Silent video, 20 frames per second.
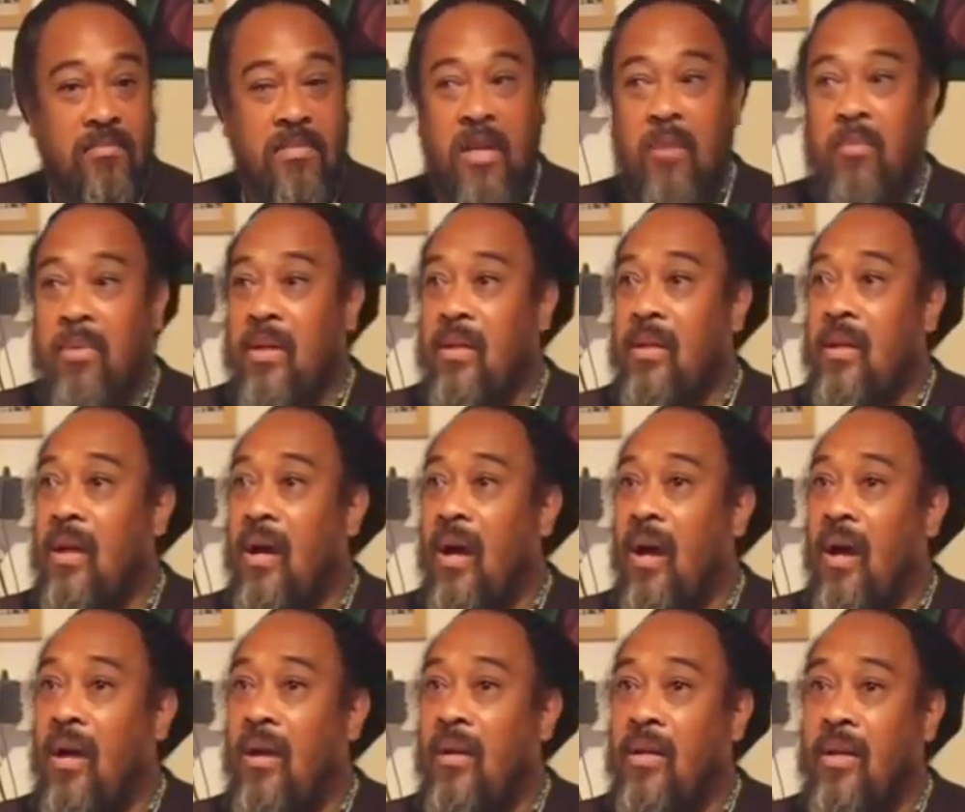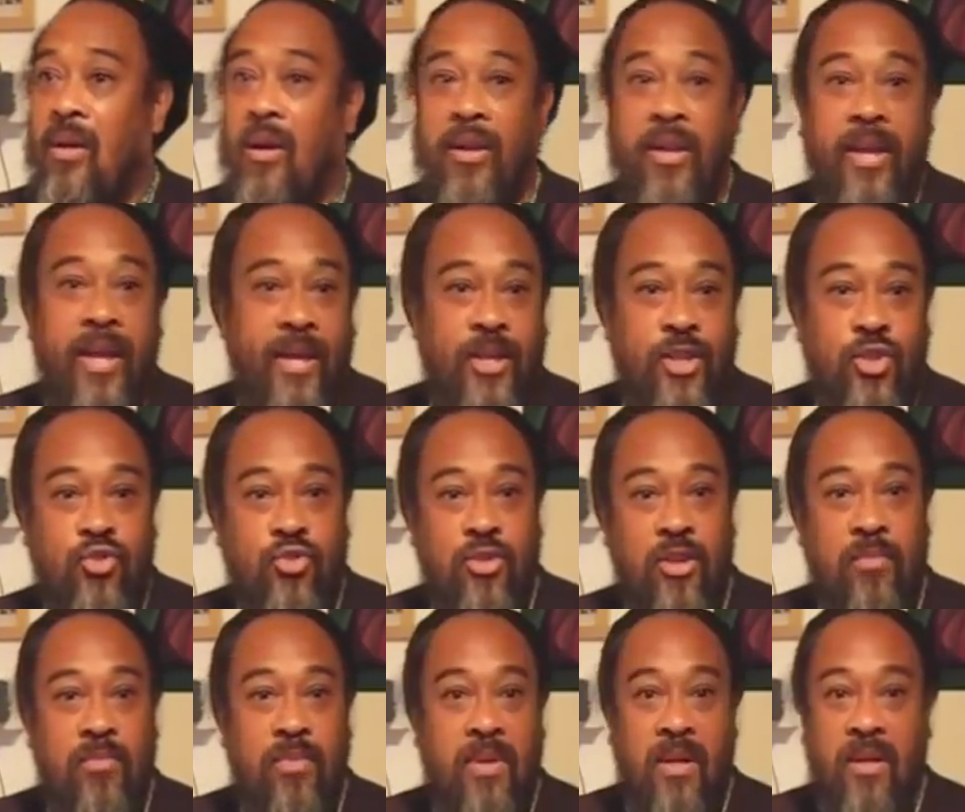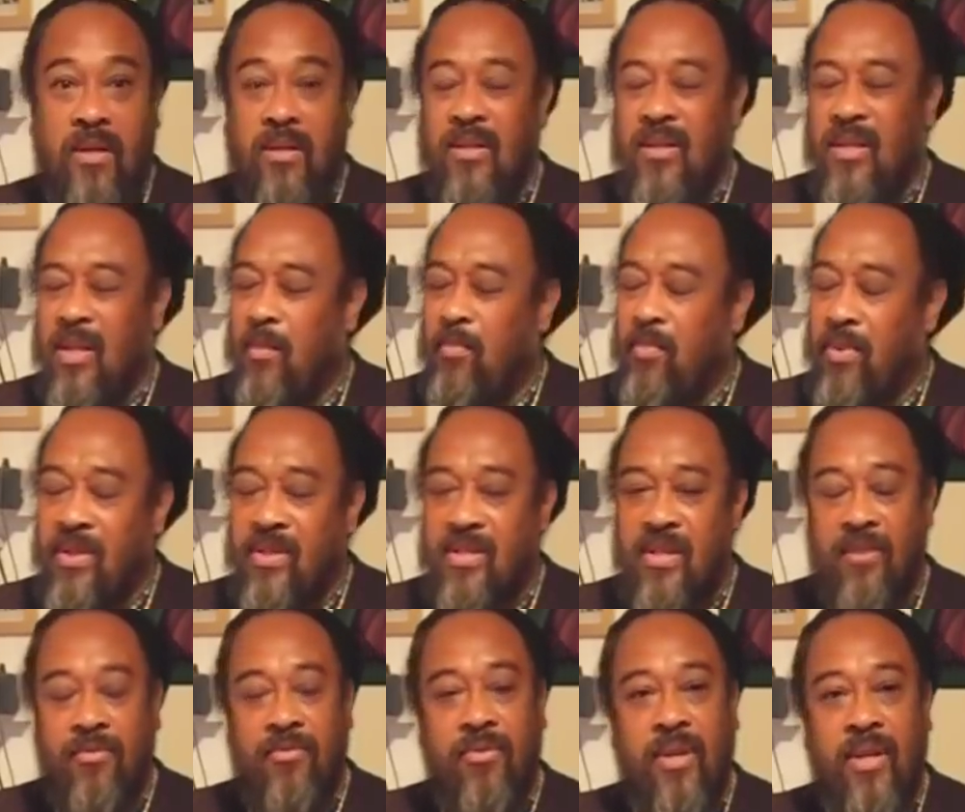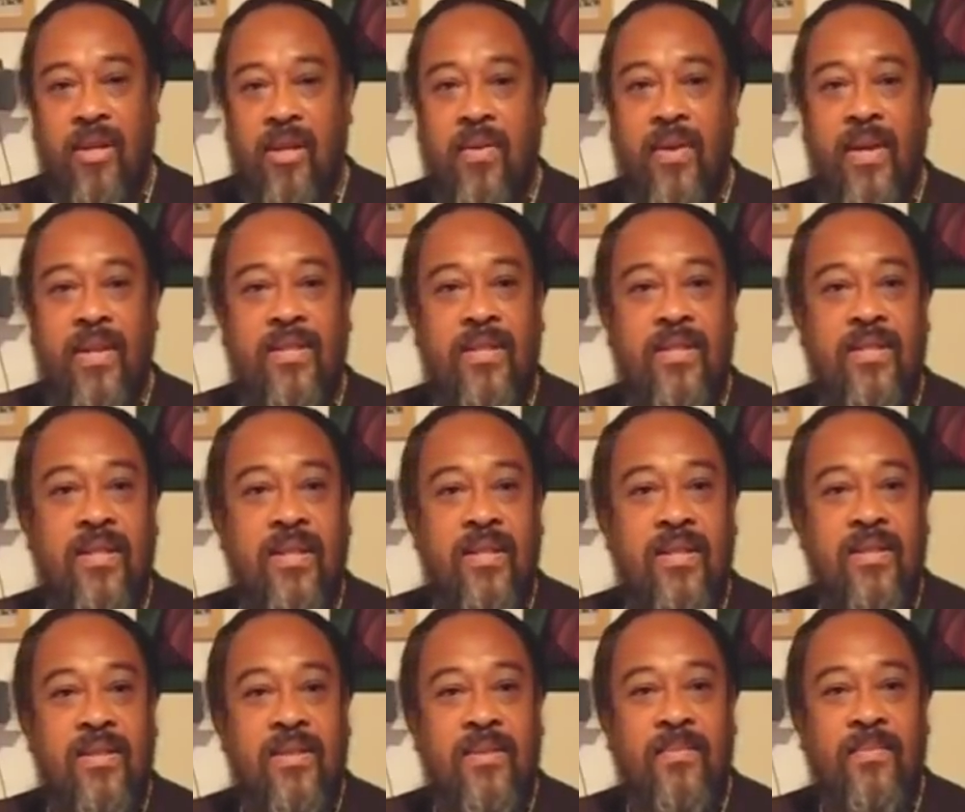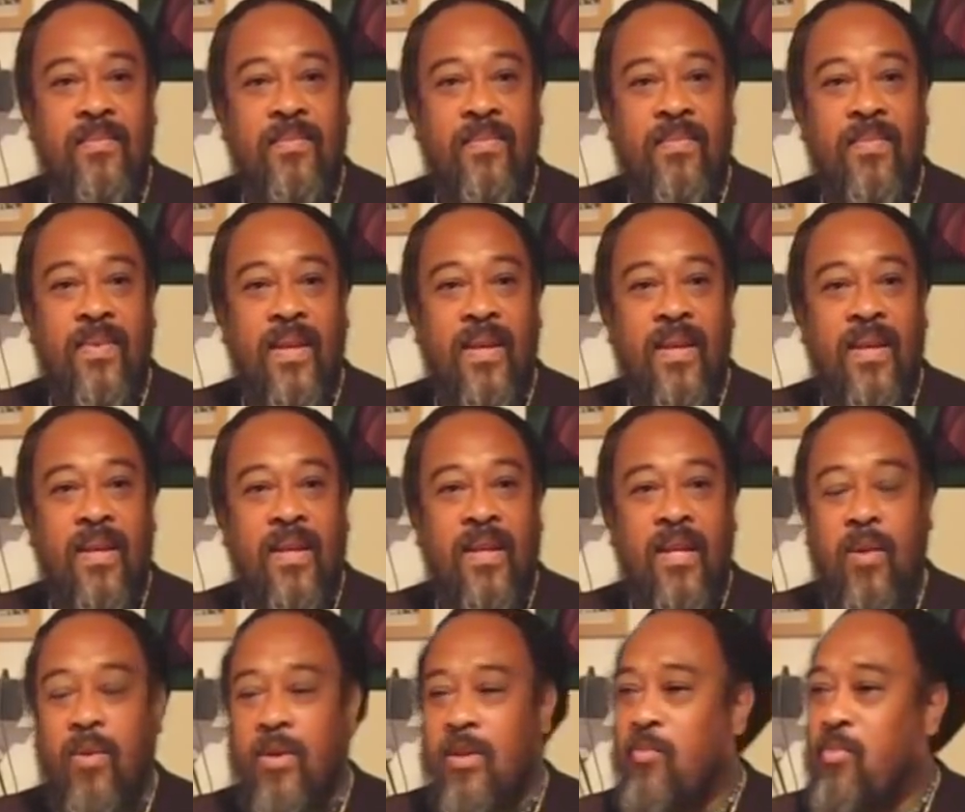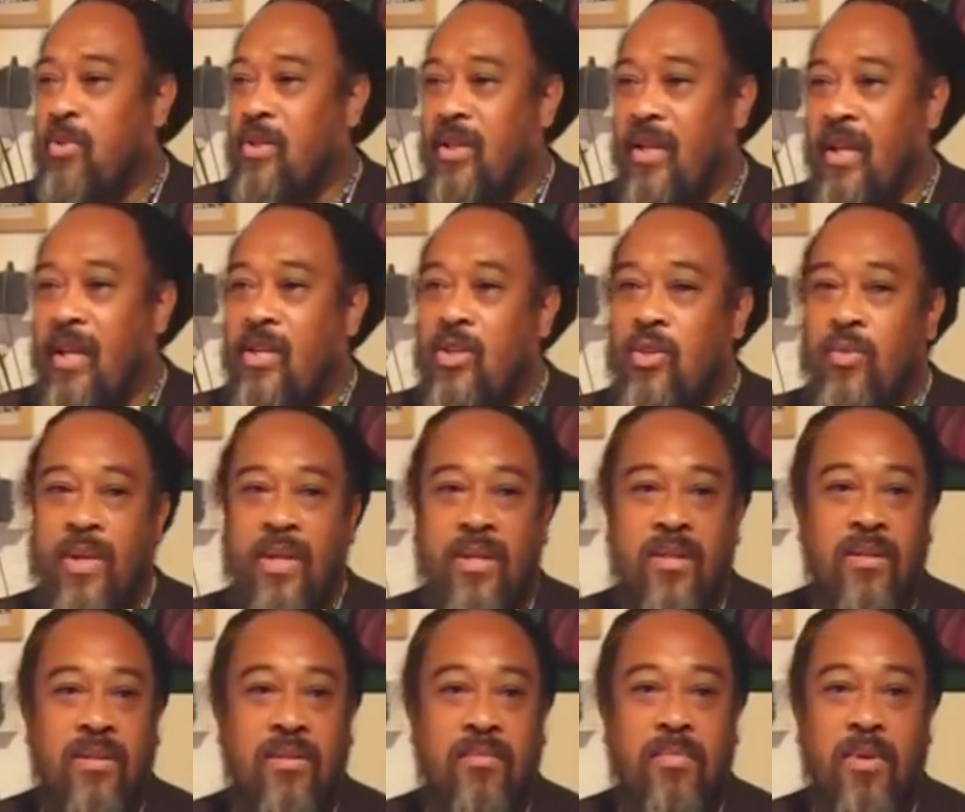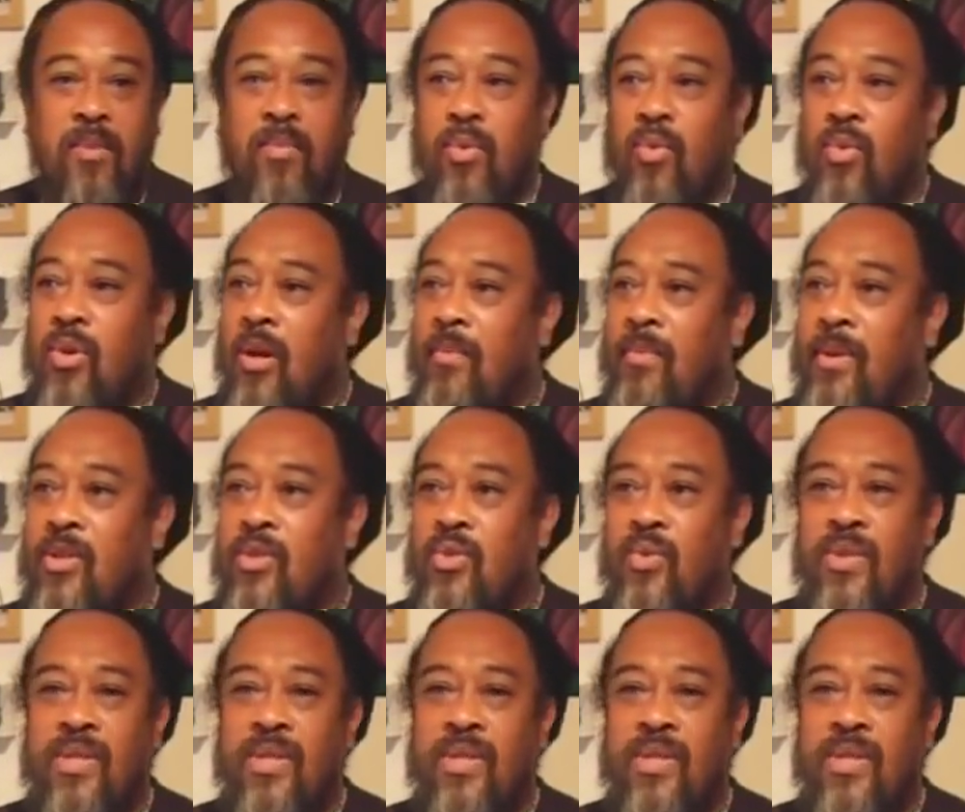maybe they are the other extreme, they are deeply suffering their existence. They want to put an end to it. People who commit